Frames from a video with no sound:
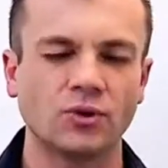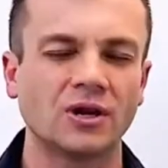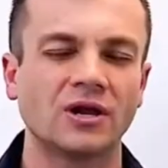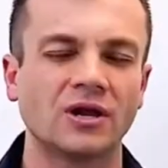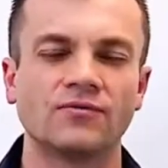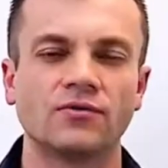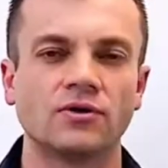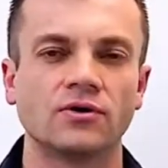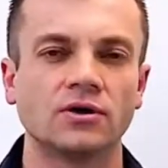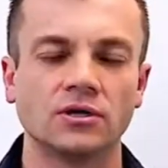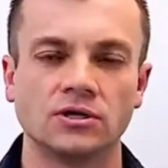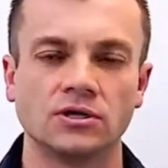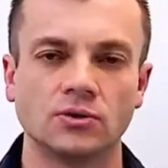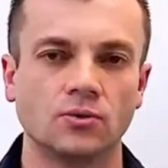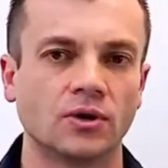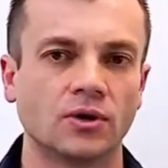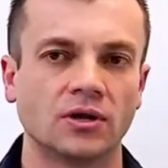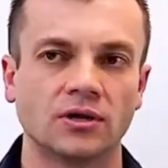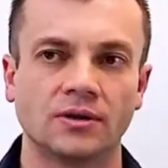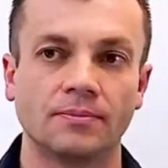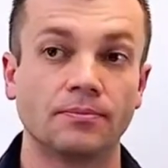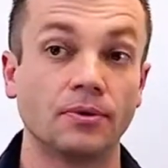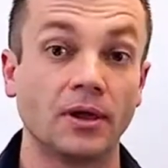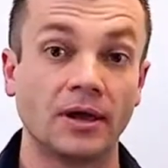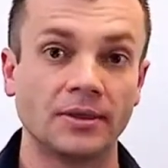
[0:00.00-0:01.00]
whatever it is you
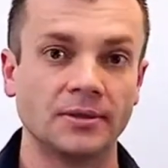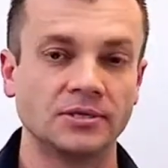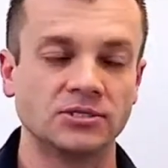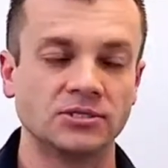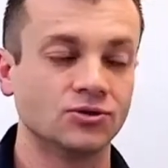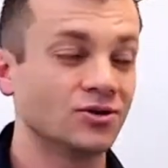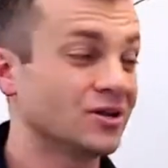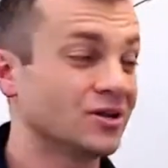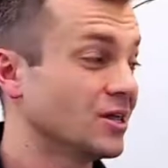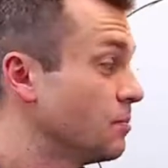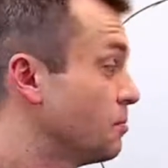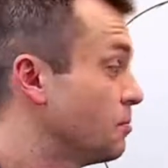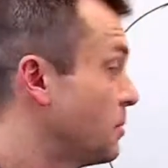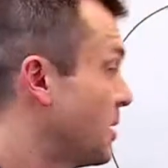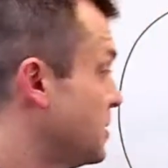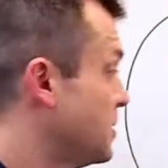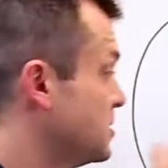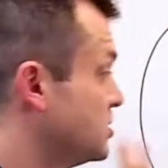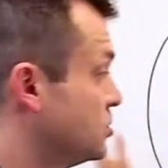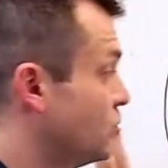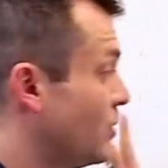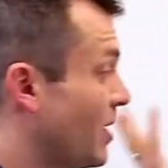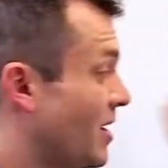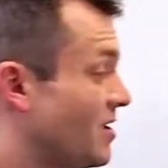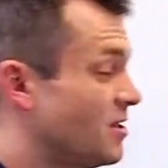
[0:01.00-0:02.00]
want to apply this to. You can apply
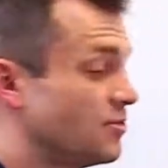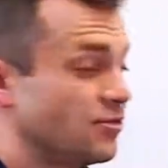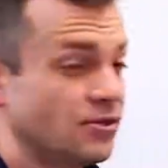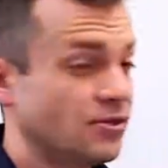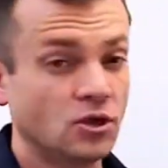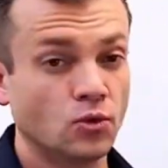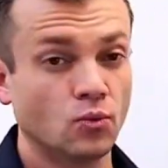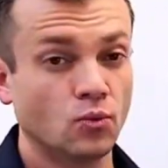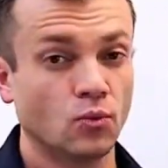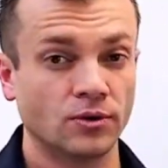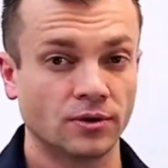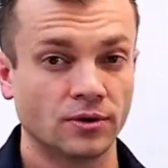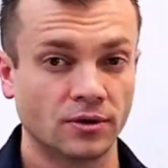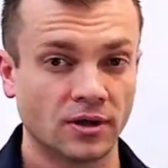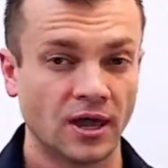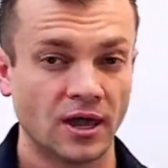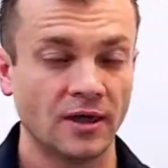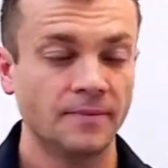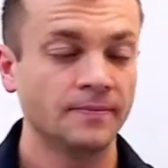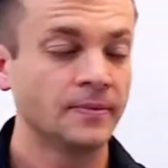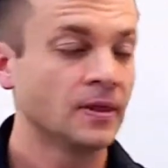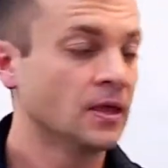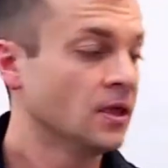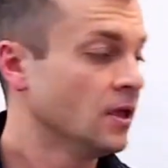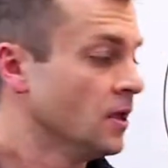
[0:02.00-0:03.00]
this to anything you want,
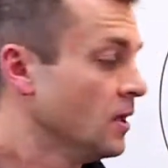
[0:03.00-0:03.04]
okay?